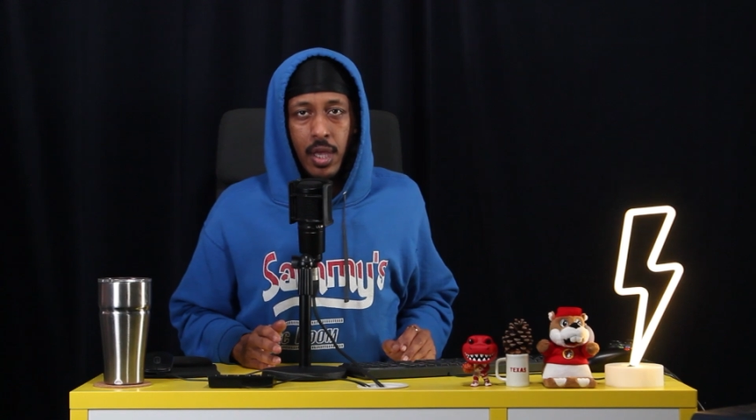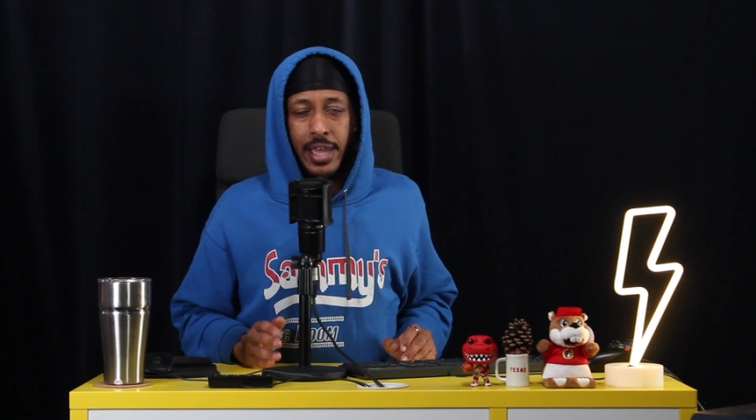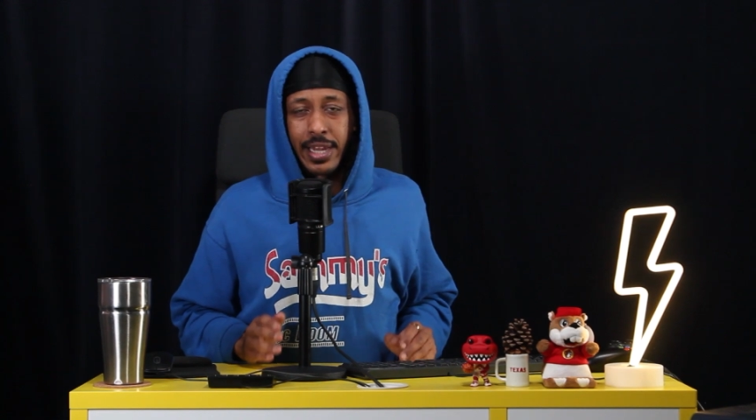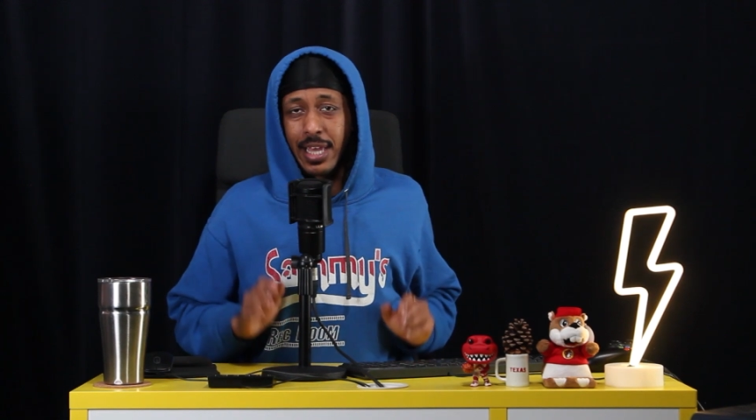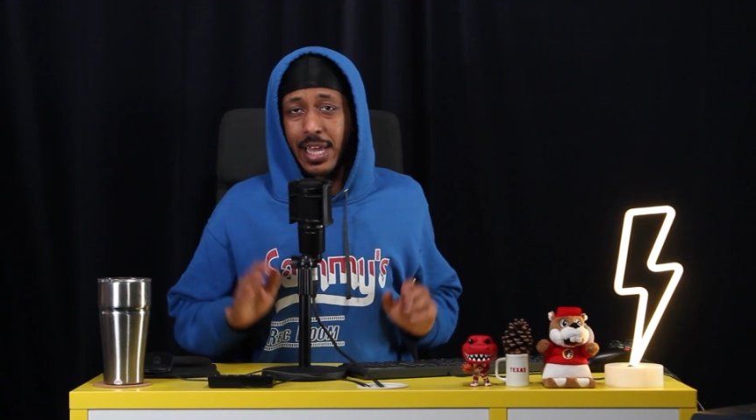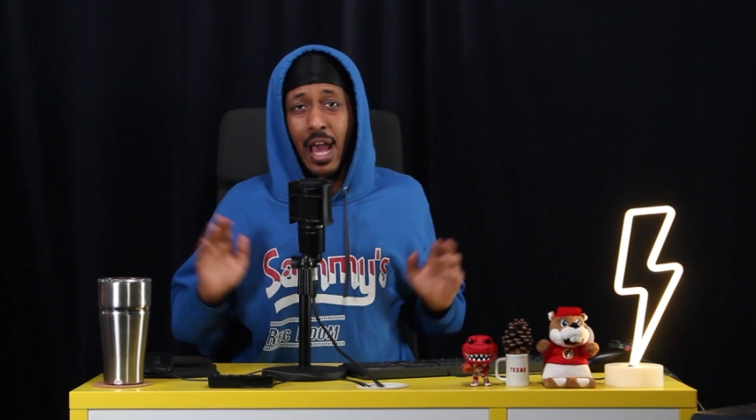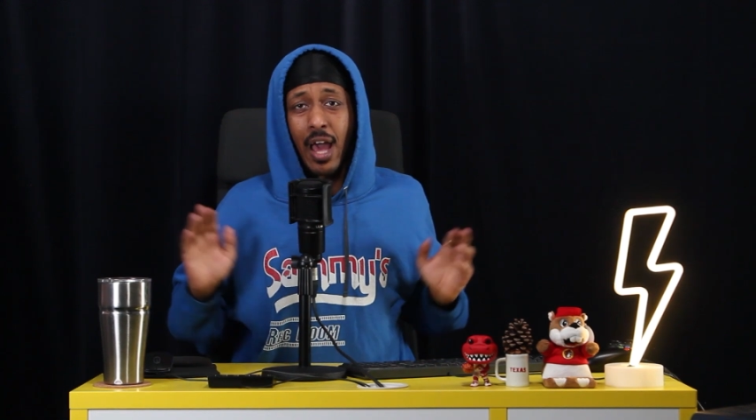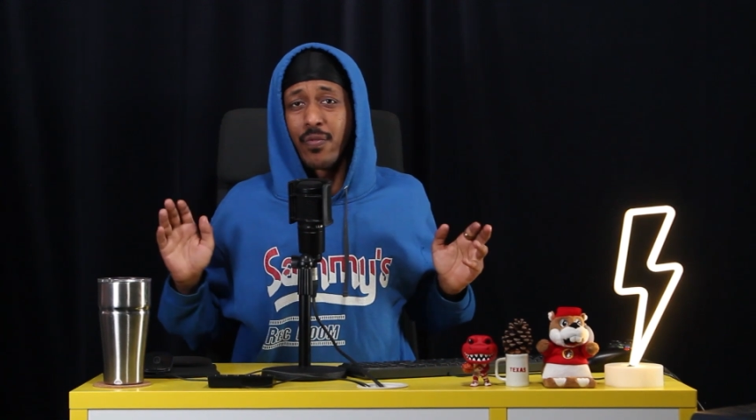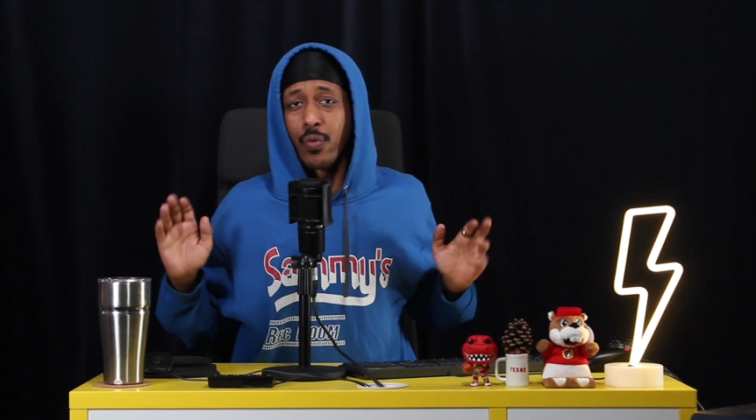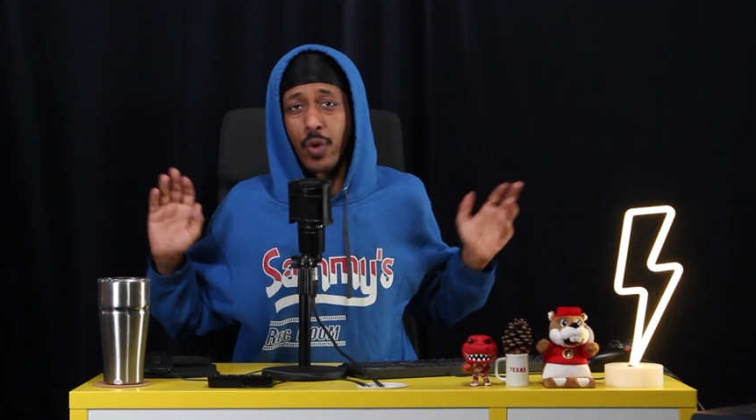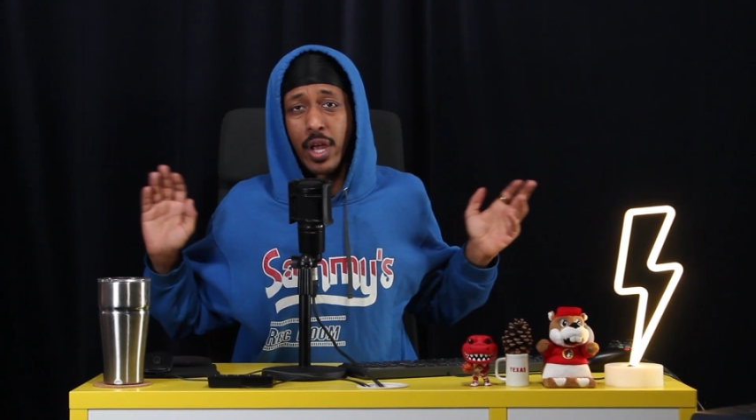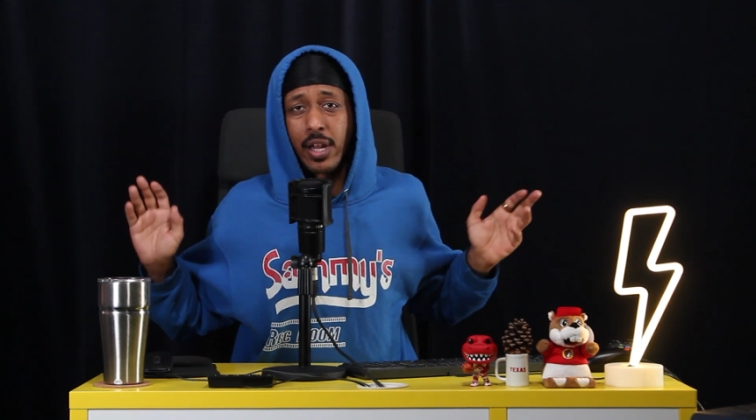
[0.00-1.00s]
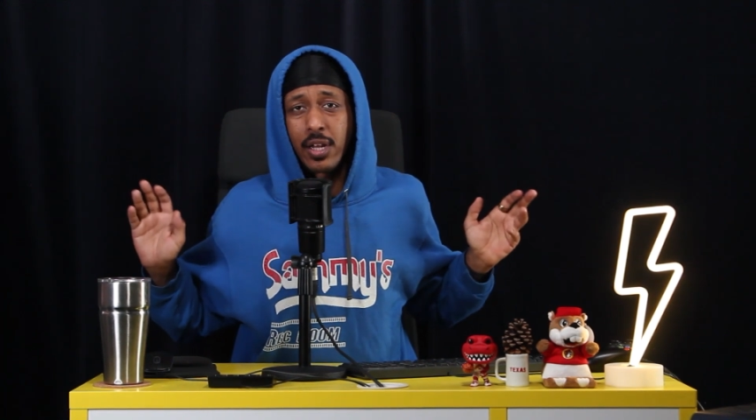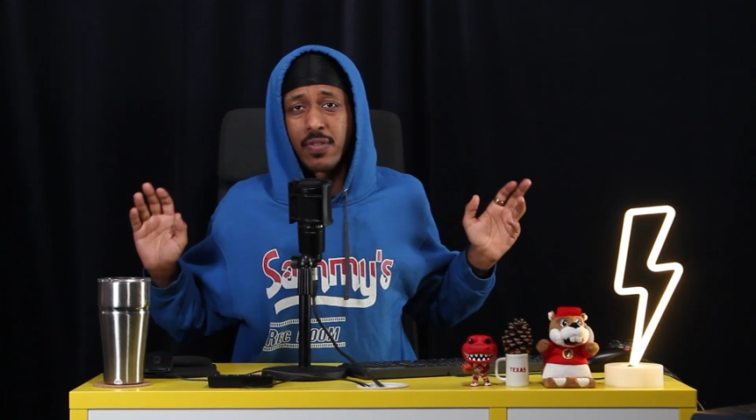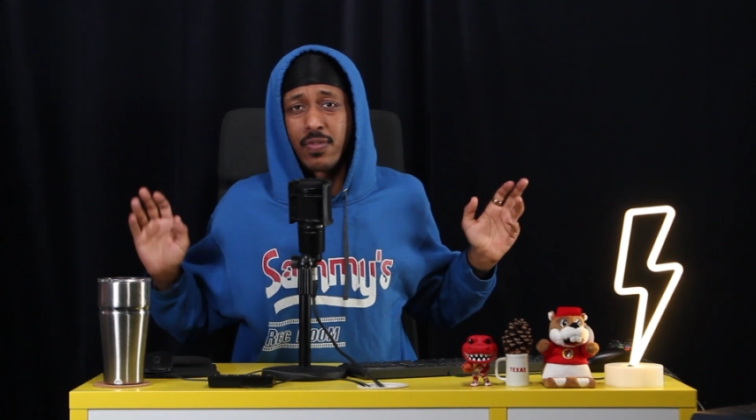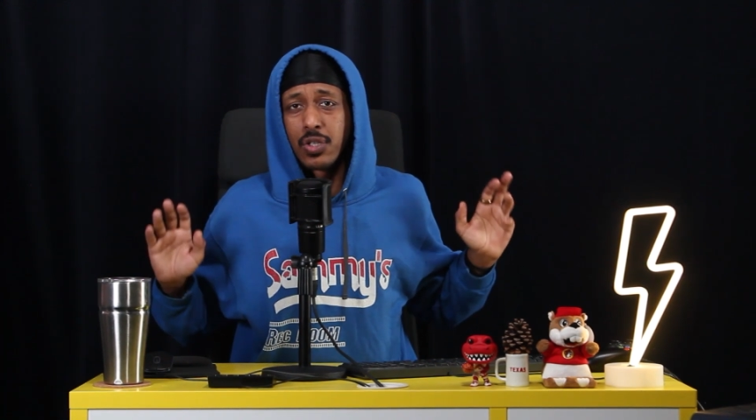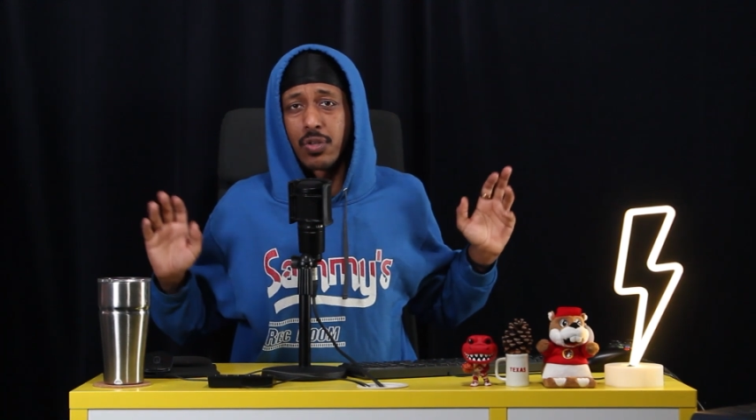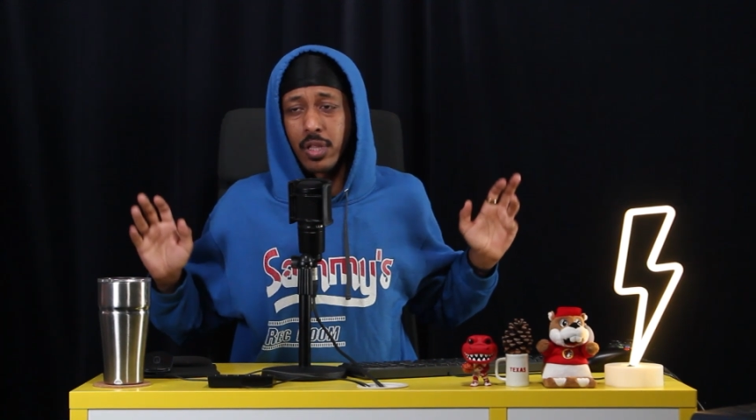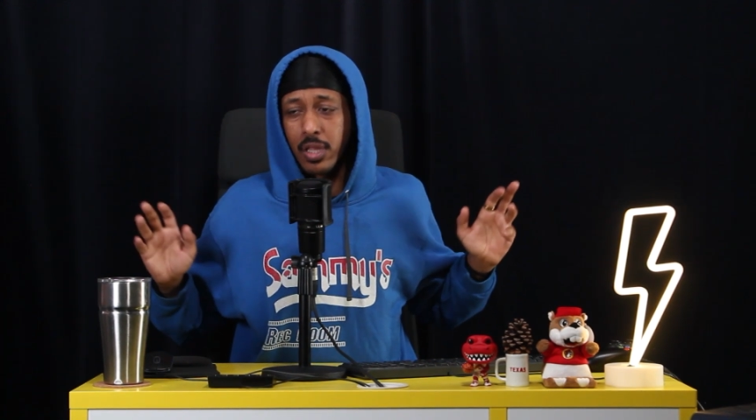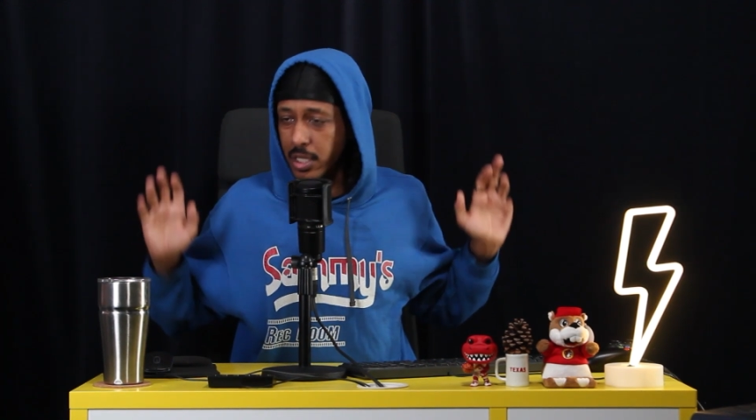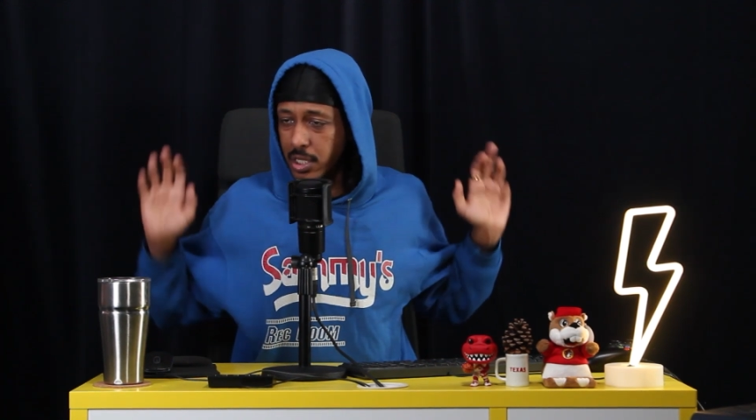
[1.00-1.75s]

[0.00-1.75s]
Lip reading: And again, I haven't read any of these or anything.